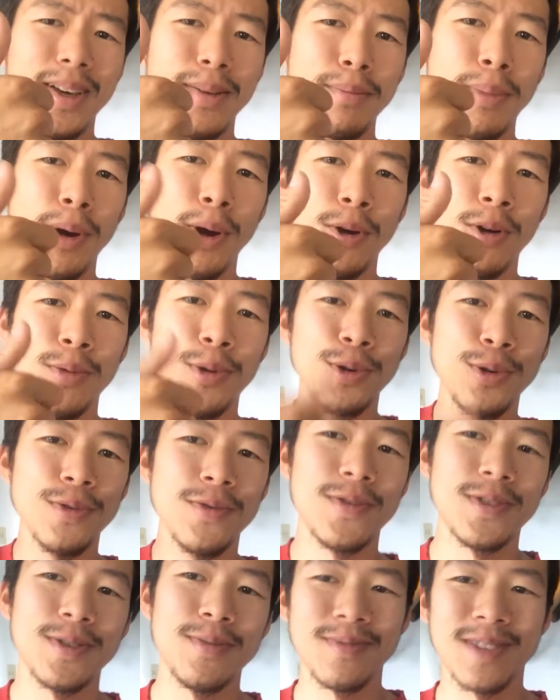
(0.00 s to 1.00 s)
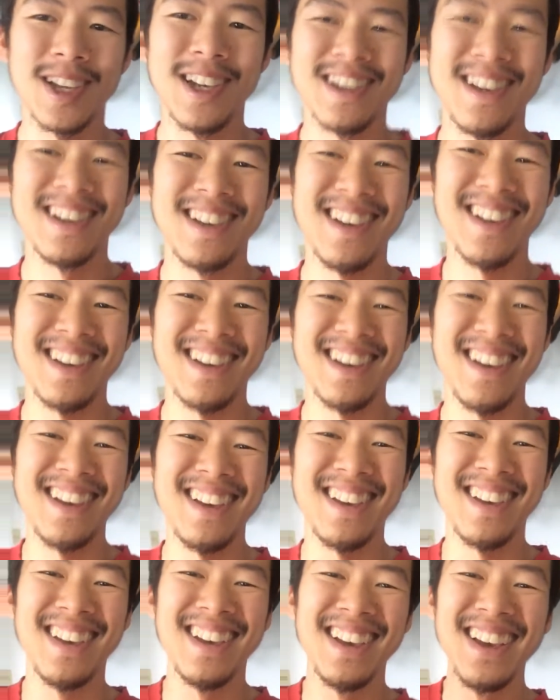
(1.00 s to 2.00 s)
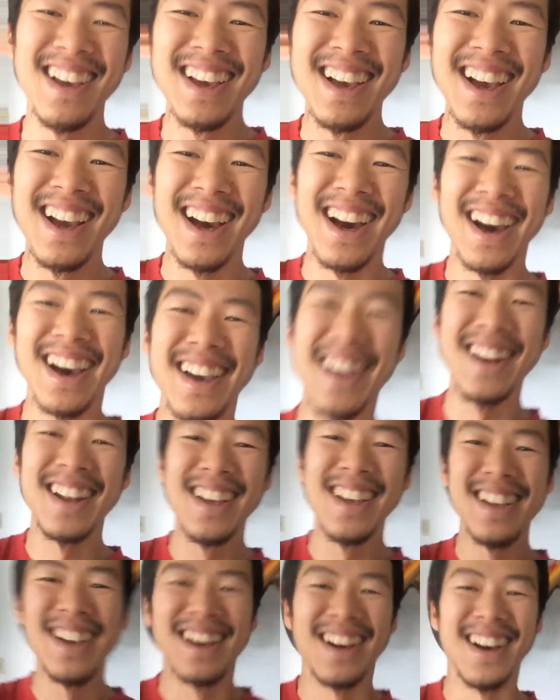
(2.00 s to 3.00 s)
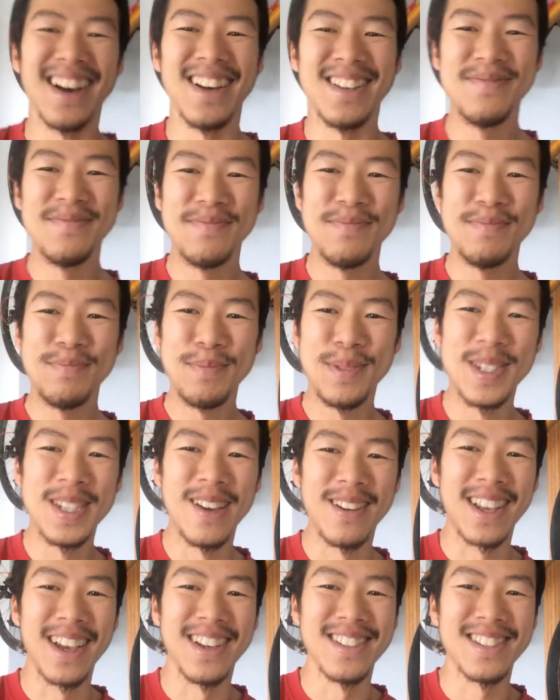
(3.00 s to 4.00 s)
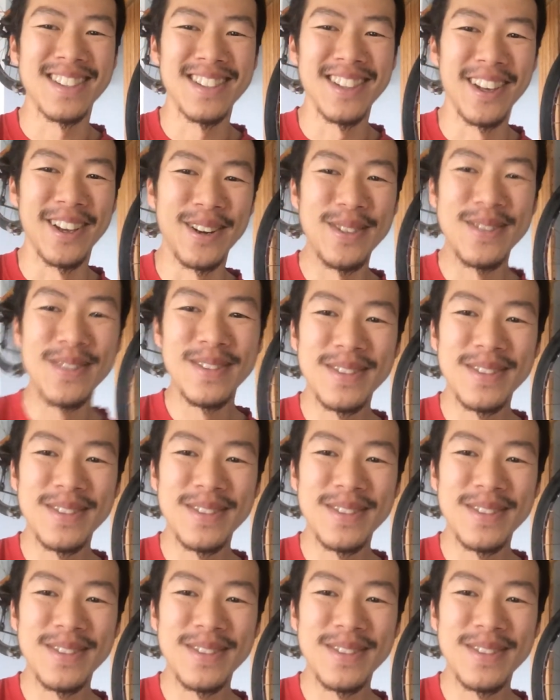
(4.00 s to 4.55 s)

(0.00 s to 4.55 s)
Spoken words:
Poe approved. Alright, peace out guys, later.